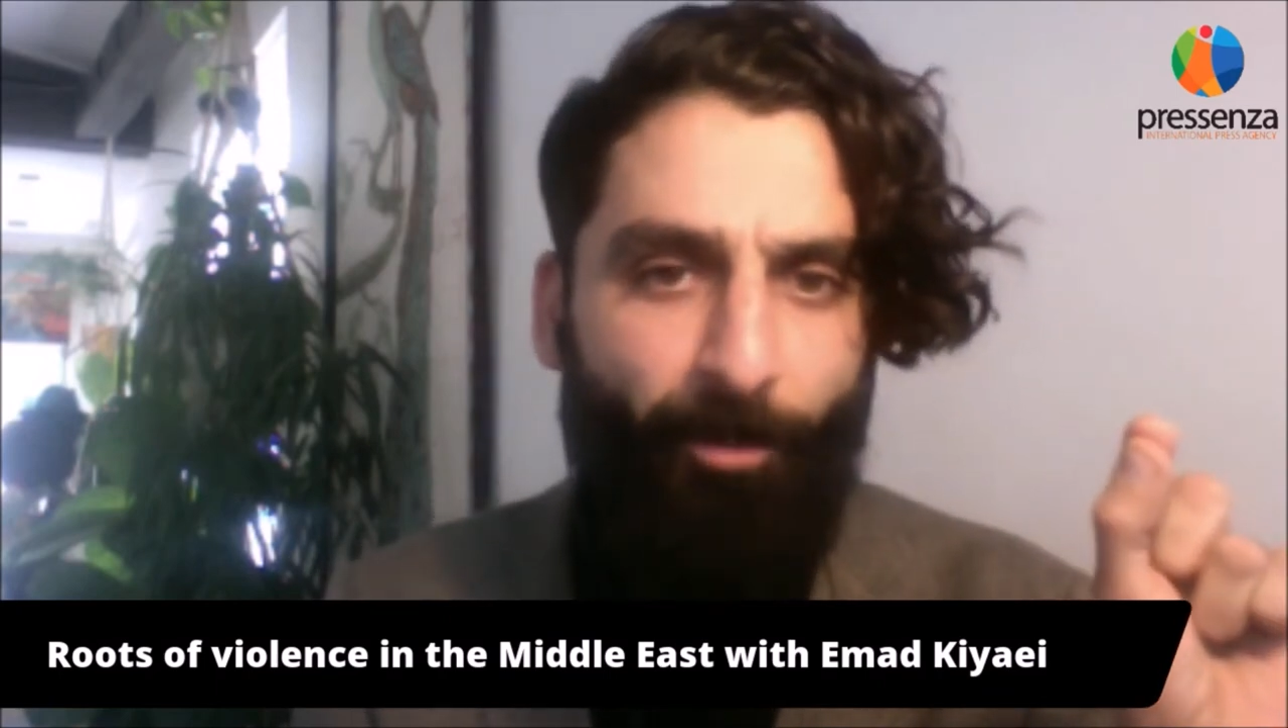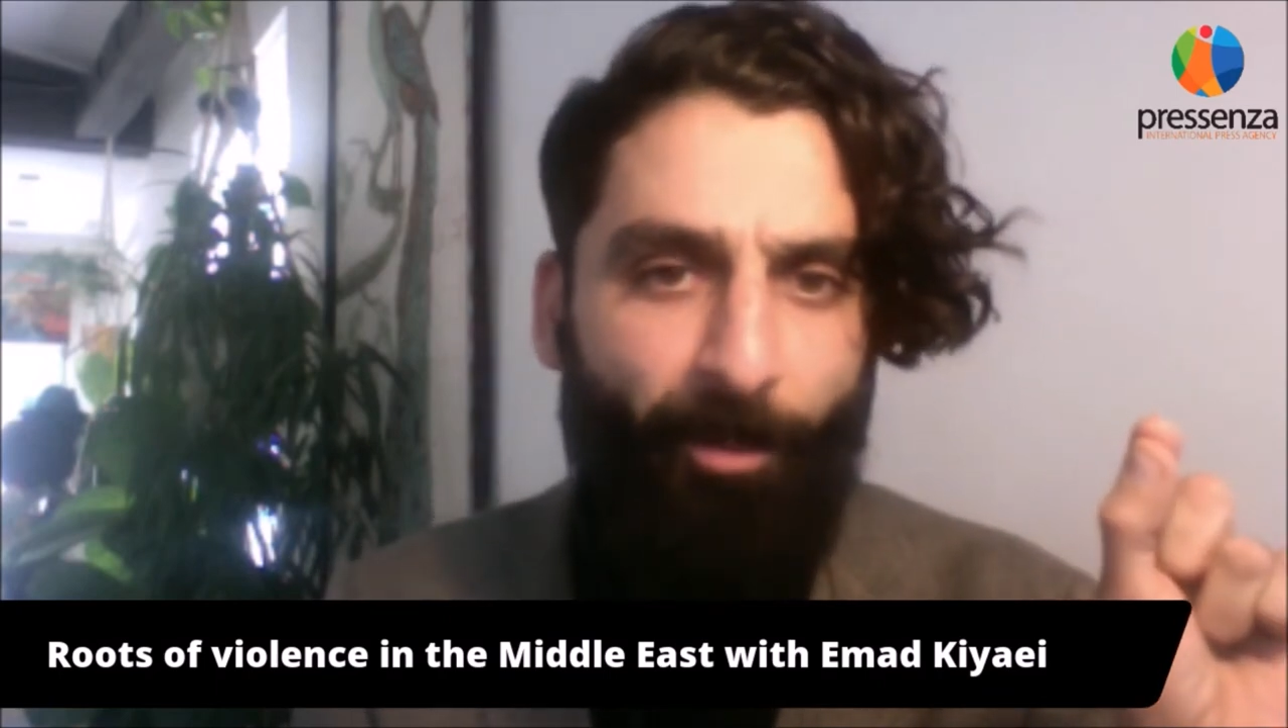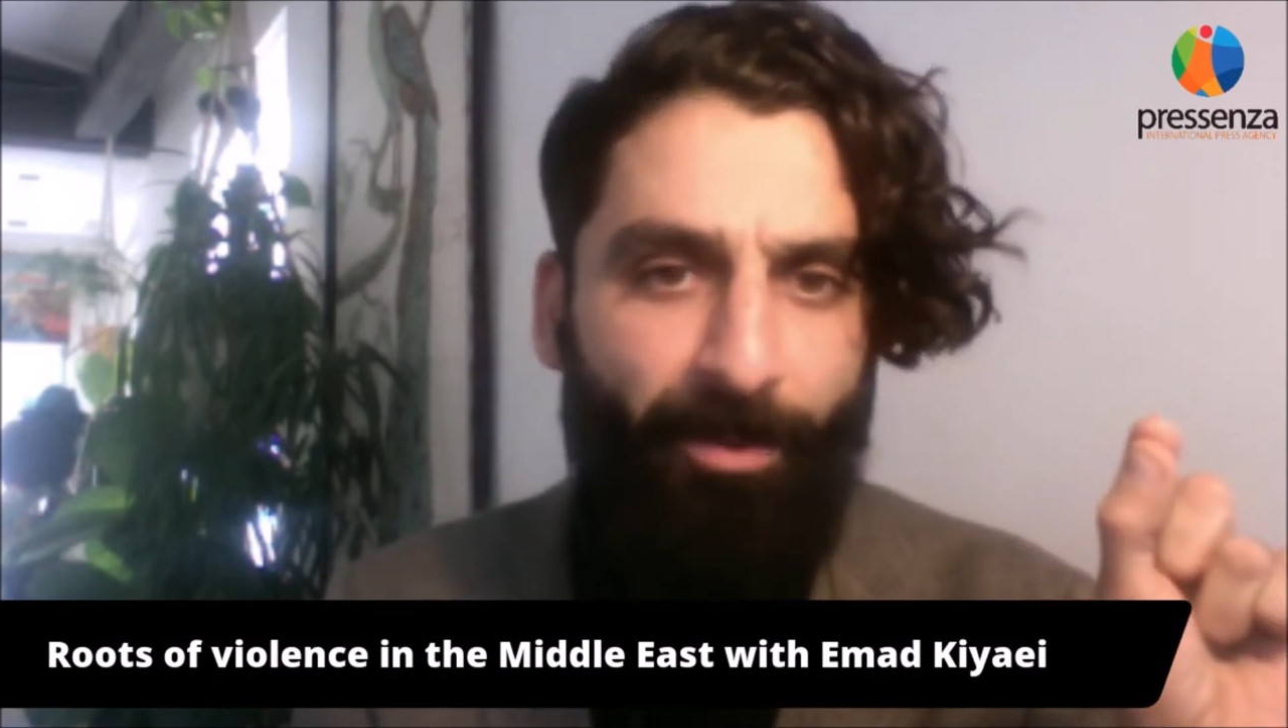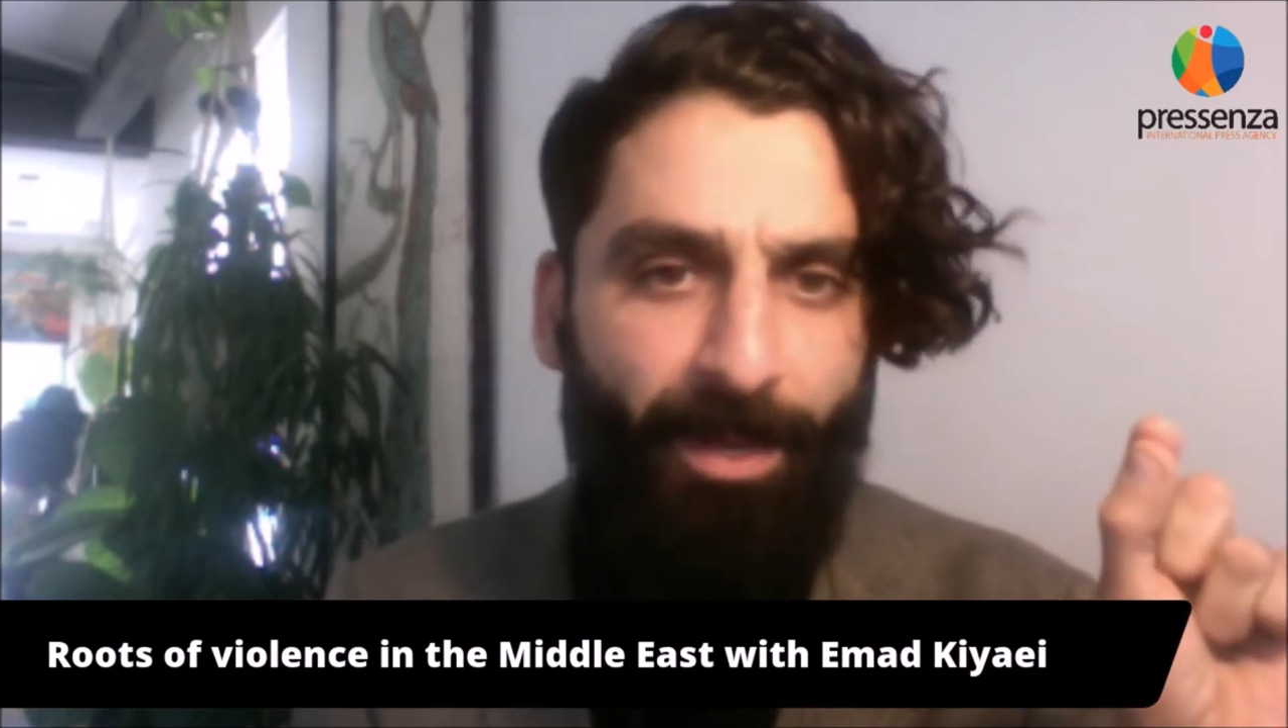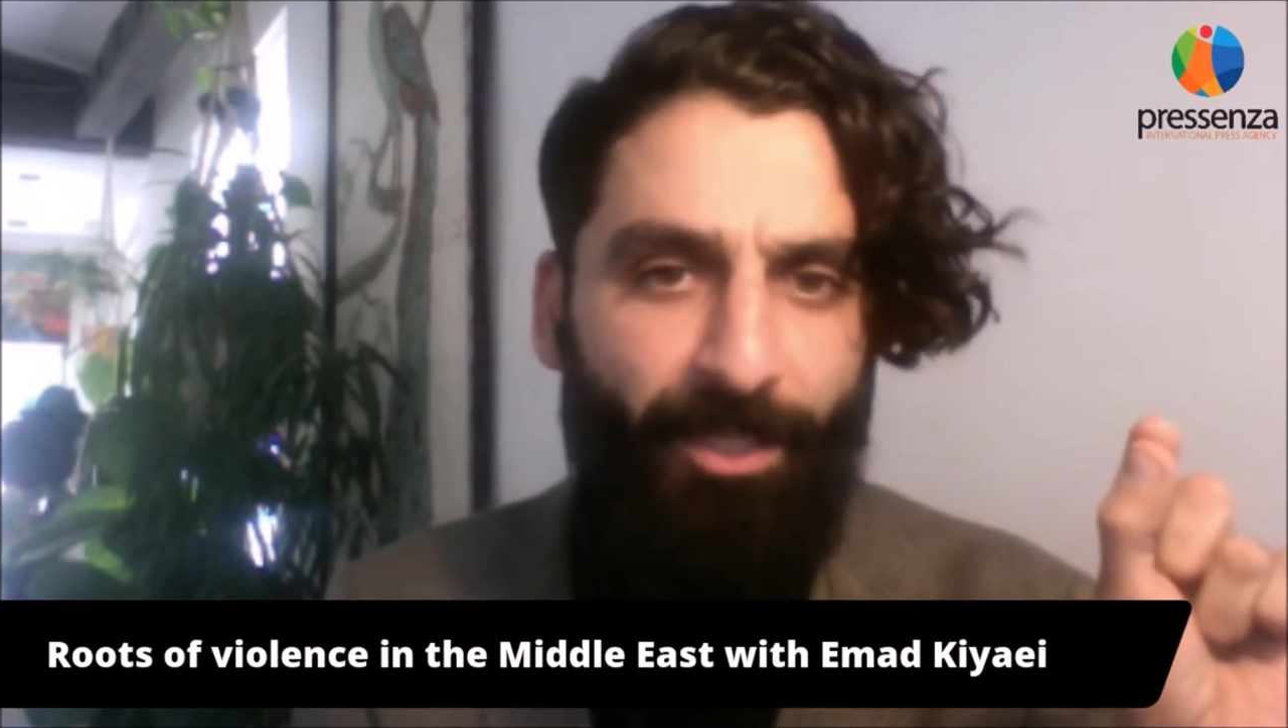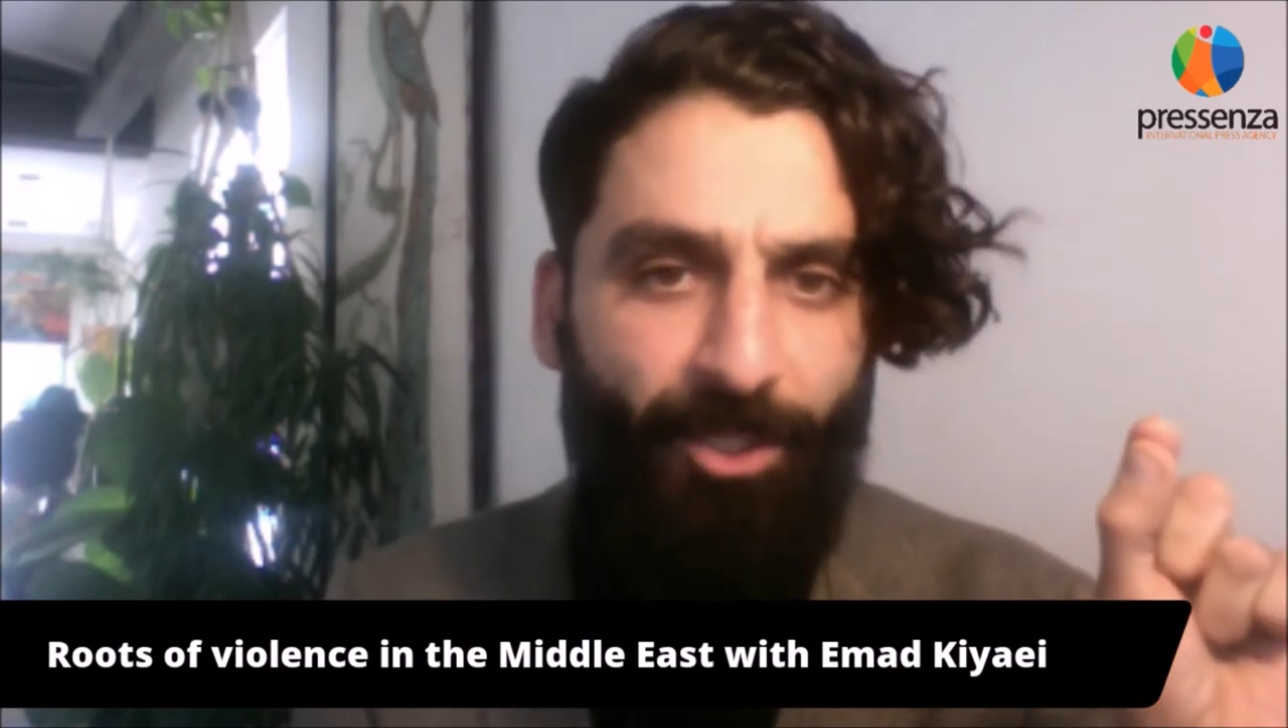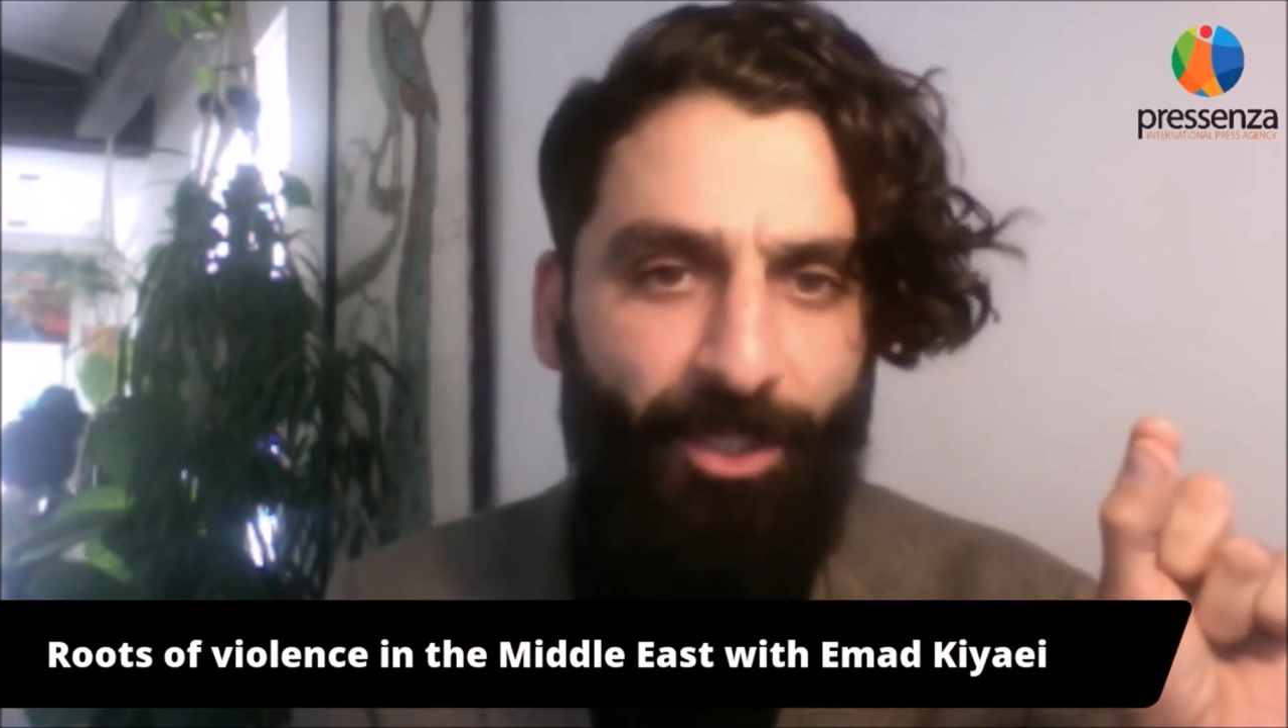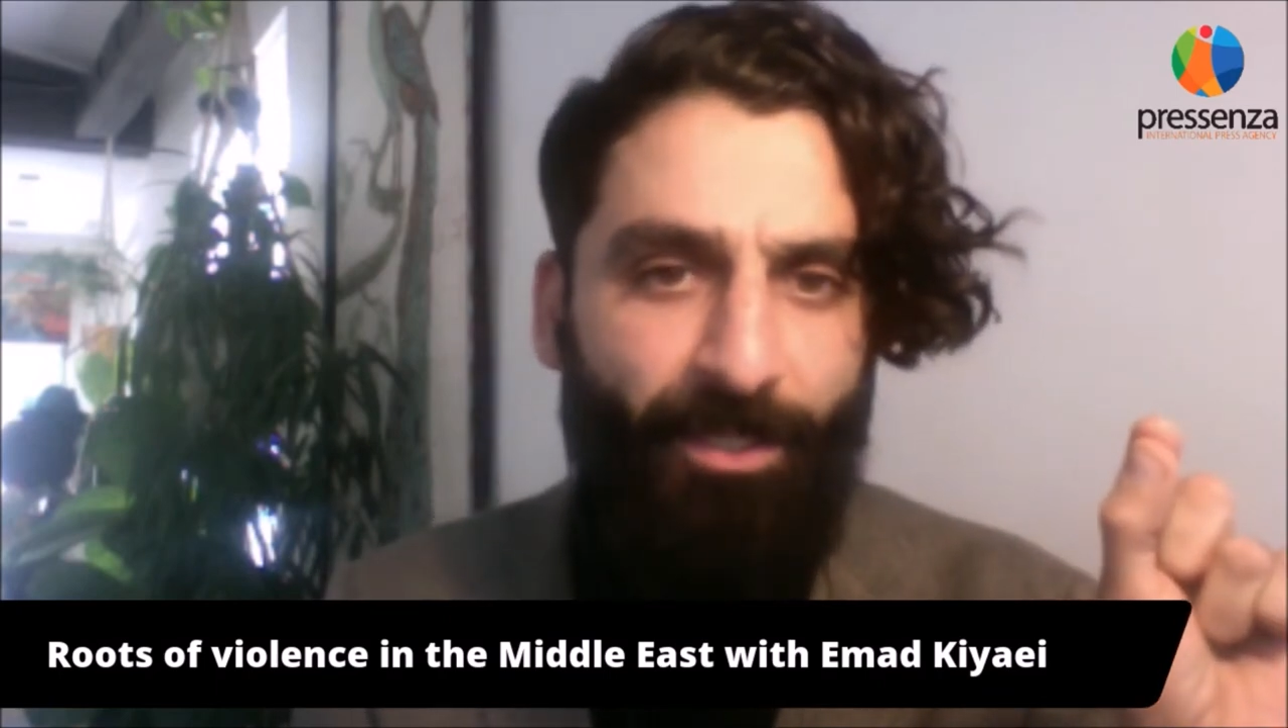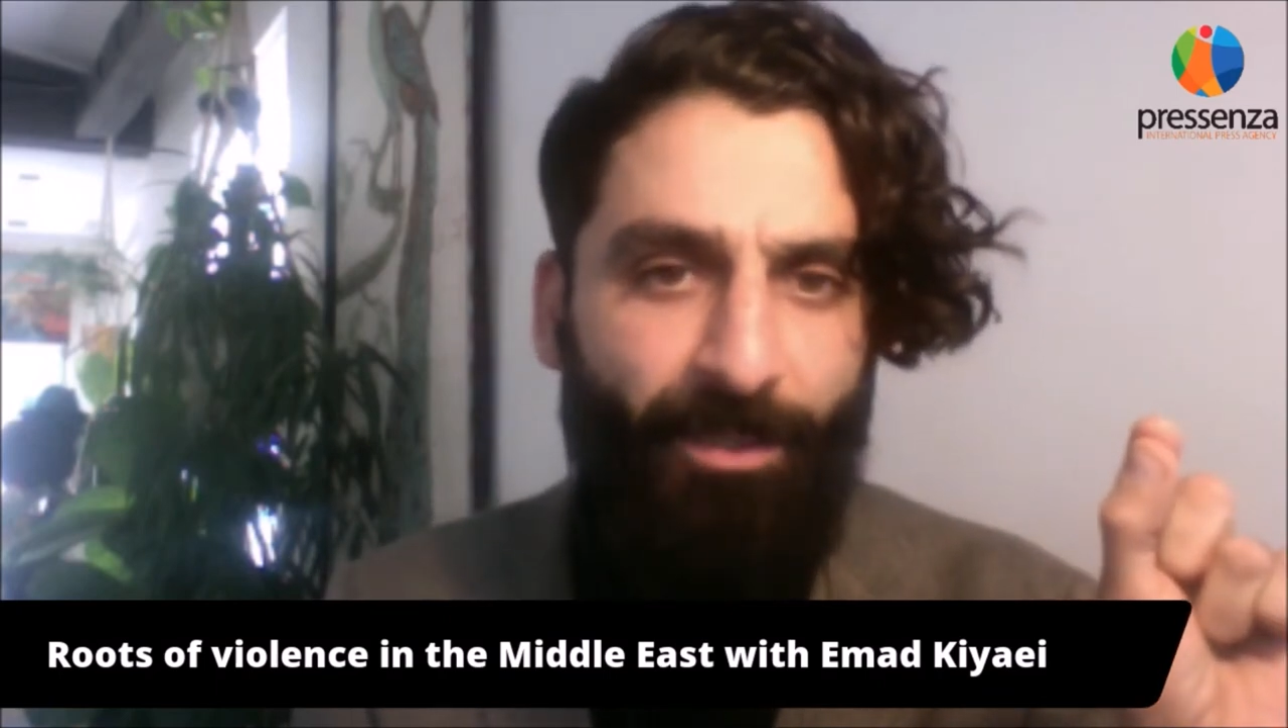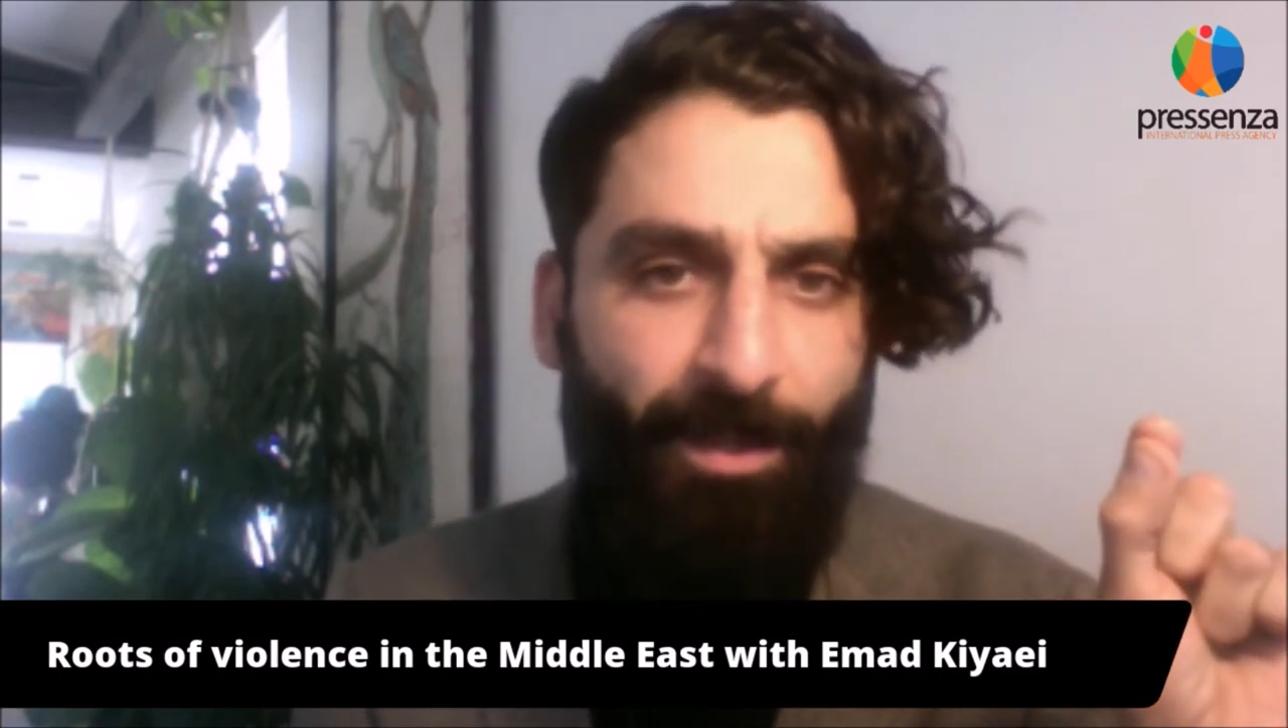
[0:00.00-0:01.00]

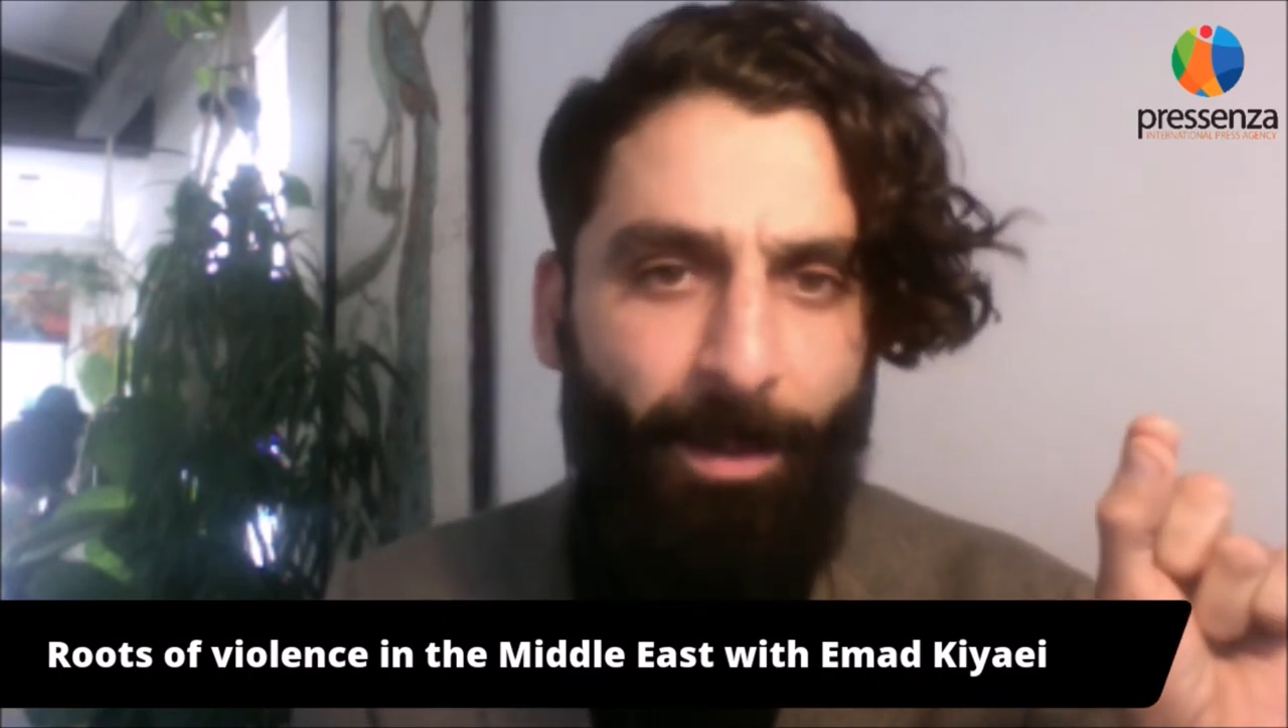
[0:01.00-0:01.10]
population,